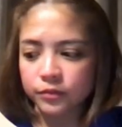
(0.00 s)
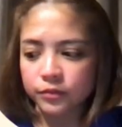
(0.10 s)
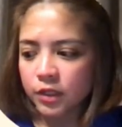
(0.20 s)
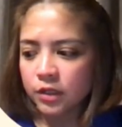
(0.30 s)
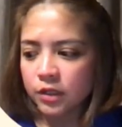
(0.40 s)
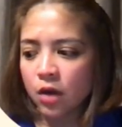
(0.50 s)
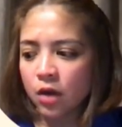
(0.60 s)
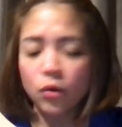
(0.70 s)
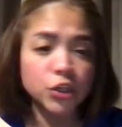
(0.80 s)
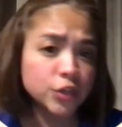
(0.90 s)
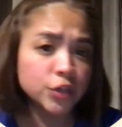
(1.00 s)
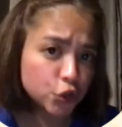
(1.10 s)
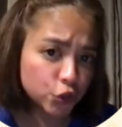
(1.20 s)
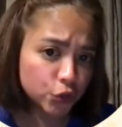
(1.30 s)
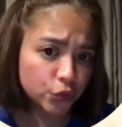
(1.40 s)
Now, what you need to
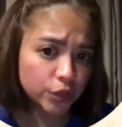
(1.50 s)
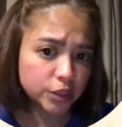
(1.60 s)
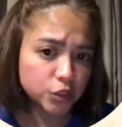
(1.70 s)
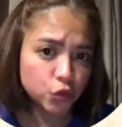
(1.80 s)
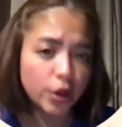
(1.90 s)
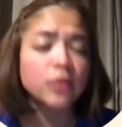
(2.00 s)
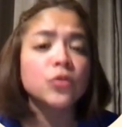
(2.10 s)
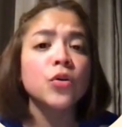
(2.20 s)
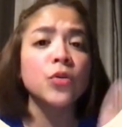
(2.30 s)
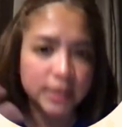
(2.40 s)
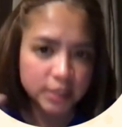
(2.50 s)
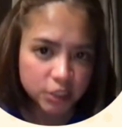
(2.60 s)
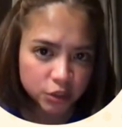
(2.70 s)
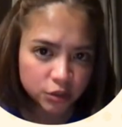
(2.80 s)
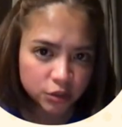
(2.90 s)
do is to
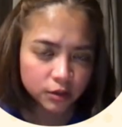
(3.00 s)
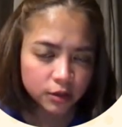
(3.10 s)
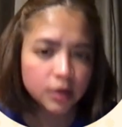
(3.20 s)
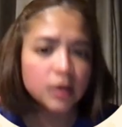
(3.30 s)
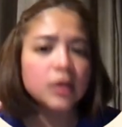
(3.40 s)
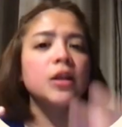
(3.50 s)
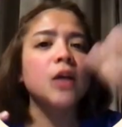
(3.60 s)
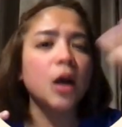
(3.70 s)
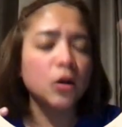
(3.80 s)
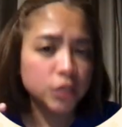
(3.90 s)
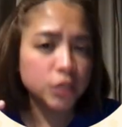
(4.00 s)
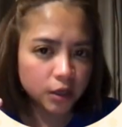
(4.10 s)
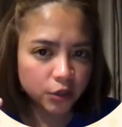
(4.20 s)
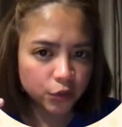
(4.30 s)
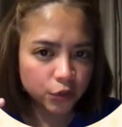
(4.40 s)
acknowledge the counter
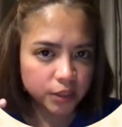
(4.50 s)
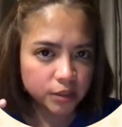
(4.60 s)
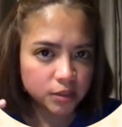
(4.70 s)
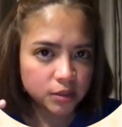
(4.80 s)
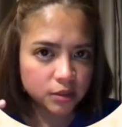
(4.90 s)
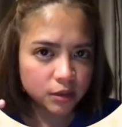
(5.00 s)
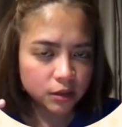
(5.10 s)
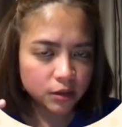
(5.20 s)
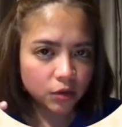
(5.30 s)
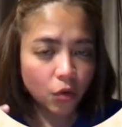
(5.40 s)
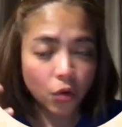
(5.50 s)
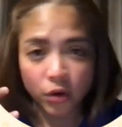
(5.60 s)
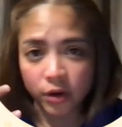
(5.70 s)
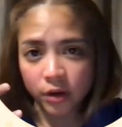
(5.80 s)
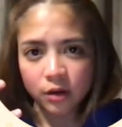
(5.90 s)
arguments
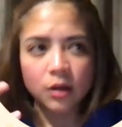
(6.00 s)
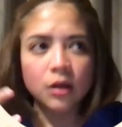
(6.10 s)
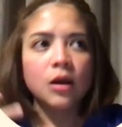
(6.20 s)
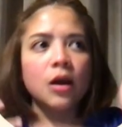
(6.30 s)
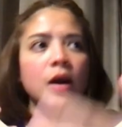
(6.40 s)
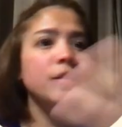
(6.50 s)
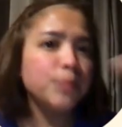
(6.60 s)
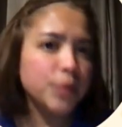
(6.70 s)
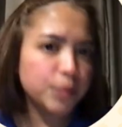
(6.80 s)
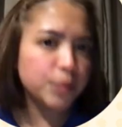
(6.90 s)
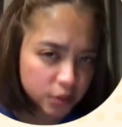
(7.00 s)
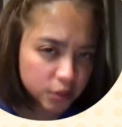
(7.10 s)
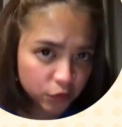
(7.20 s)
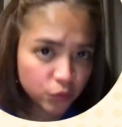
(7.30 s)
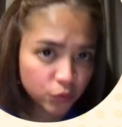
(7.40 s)
or other people's
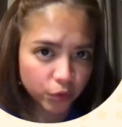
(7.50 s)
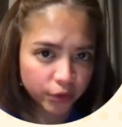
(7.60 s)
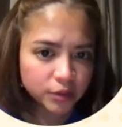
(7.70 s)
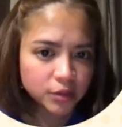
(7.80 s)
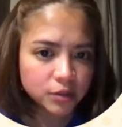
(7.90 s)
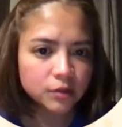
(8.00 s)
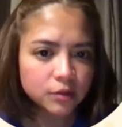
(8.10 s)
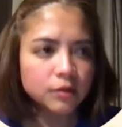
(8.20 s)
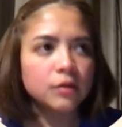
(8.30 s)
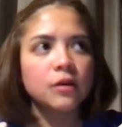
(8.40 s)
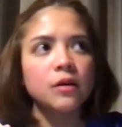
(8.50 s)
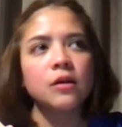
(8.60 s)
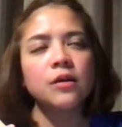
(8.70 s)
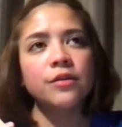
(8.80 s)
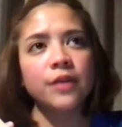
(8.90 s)
viewpoints
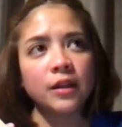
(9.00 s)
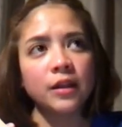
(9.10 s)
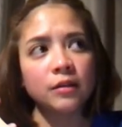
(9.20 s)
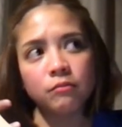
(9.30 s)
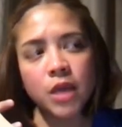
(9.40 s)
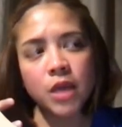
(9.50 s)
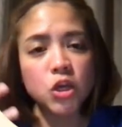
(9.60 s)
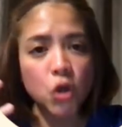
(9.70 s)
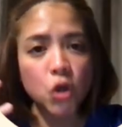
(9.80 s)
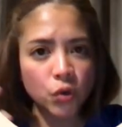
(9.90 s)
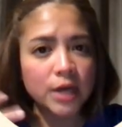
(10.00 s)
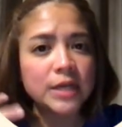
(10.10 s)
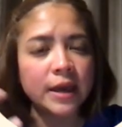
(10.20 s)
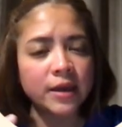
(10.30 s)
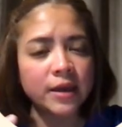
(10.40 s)
that may go
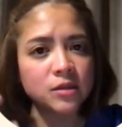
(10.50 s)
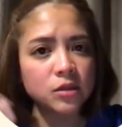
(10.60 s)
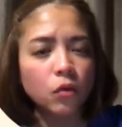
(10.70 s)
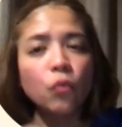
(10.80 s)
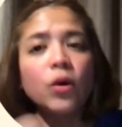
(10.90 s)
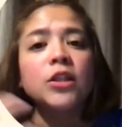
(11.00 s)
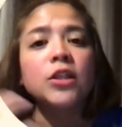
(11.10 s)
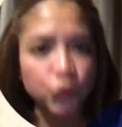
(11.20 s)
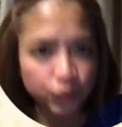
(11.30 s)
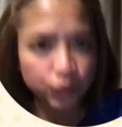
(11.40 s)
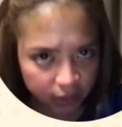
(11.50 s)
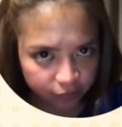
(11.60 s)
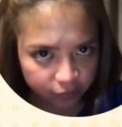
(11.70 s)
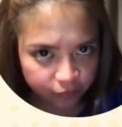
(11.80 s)
against what you believe.